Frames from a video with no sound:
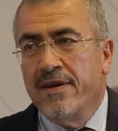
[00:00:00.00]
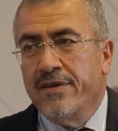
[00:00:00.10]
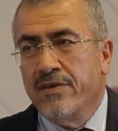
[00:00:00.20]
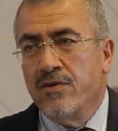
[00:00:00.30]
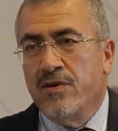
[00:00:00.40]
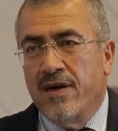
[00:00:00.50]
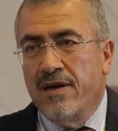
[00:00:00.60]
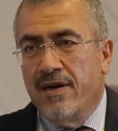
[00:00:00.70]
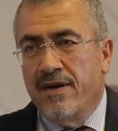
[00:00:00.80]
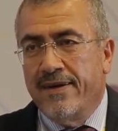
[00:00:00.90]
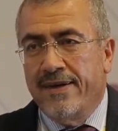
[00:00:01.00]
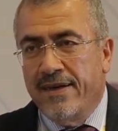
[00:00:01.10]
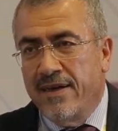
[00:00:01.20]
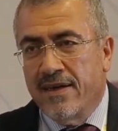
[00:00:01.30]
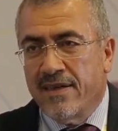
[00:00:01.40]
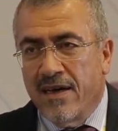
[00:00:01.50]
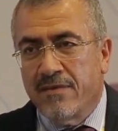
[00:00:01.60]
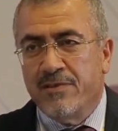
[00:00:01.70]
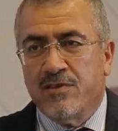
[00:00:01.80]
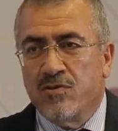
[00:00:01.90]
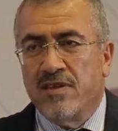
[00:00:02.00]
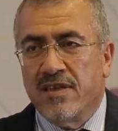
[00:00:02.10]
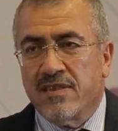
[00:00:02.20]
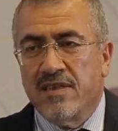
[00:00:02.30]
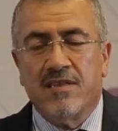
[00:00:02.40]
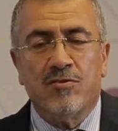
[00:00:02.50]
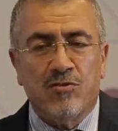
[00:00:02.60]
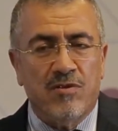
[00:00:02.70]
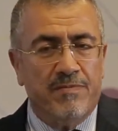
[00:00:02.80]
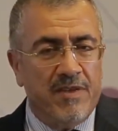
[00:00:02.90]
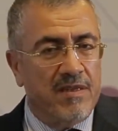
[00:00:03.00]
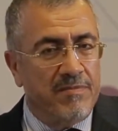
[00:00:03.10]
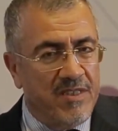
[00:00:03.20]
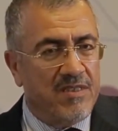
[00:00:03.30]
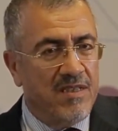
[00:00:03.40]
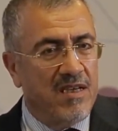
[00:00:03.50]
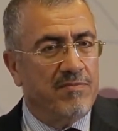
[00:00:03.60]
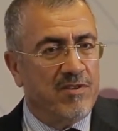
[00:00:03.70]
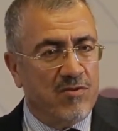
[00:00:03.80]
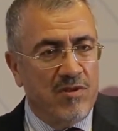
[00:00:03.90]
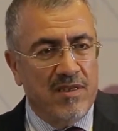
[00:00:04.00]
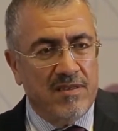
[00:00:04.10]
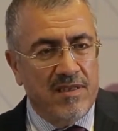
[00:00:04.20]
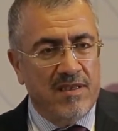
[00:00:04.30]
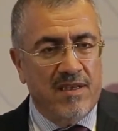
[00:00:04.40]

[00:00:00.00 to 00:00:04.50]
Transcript: a garbage collector, you should be the best garbage collector